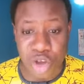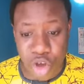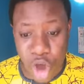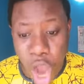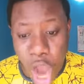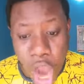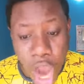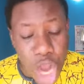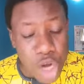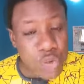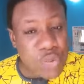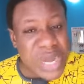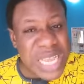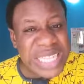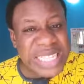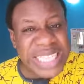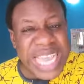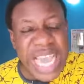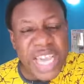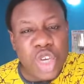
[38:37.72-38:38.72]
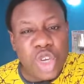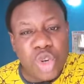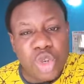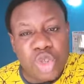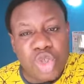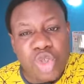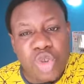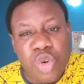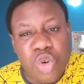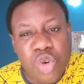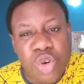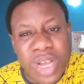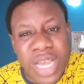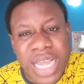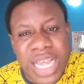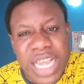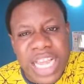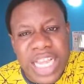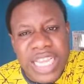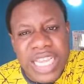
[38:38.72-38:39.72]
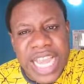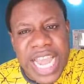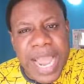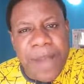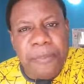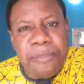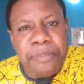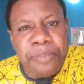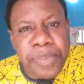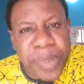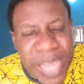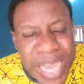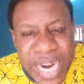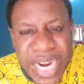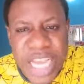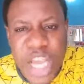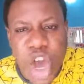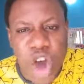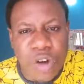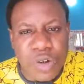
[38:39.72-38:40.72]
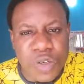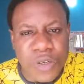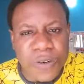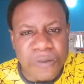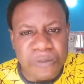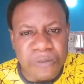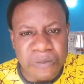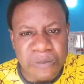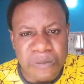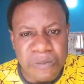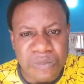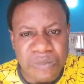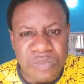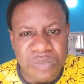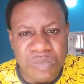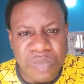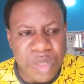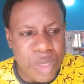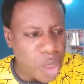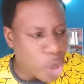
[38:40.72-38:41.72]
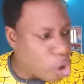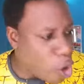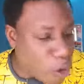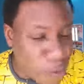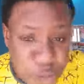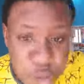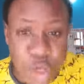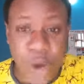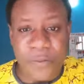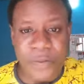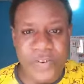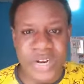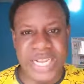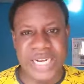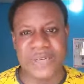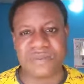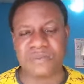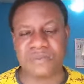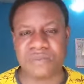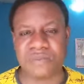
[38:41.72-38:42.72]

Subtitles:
God will take you through a period of suffering.